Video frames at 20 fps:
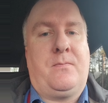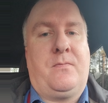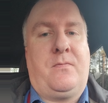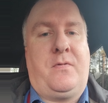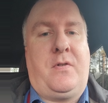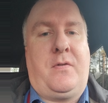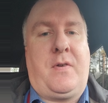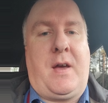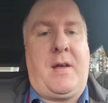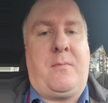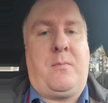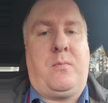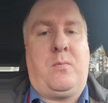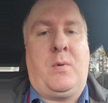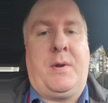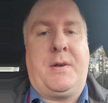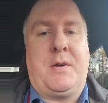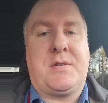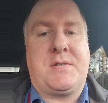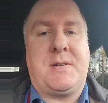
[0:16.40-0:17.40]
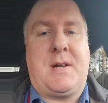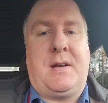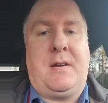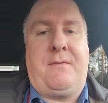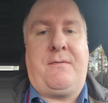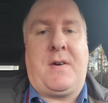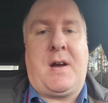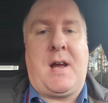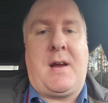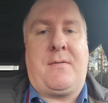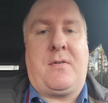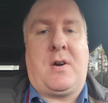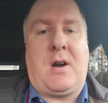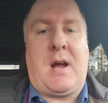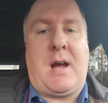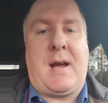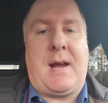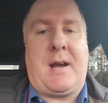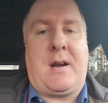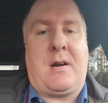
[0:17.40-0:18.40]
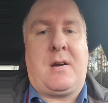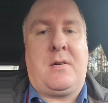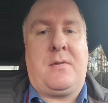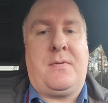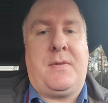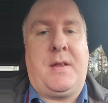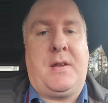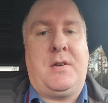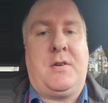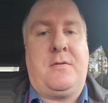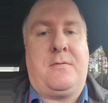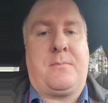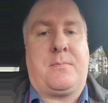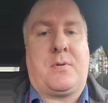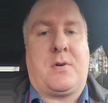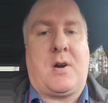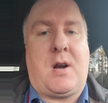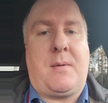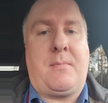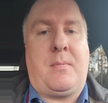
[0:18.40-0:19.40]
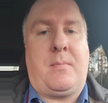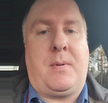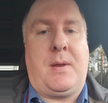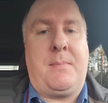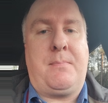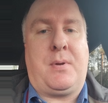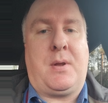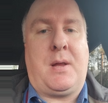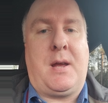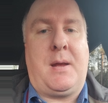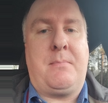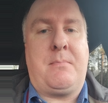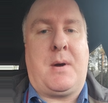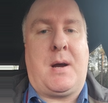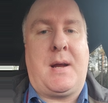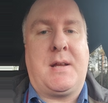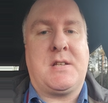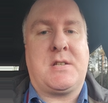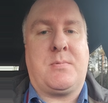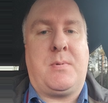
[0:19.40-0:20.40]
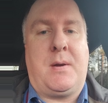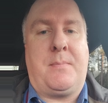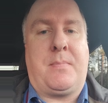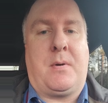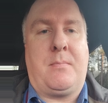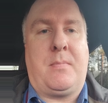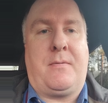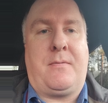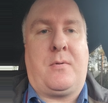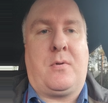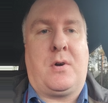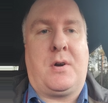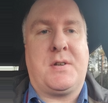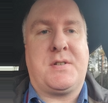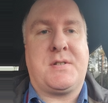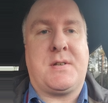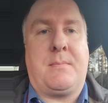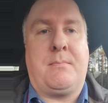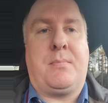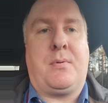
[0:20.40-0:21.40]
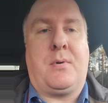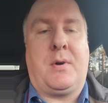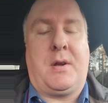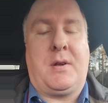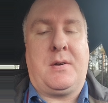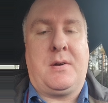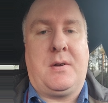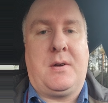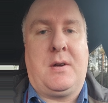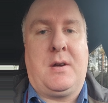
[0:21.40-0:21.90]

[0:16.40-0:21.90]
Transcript: If you've had Windows 95 or higher, then you've probably played Minesweeper before at some point.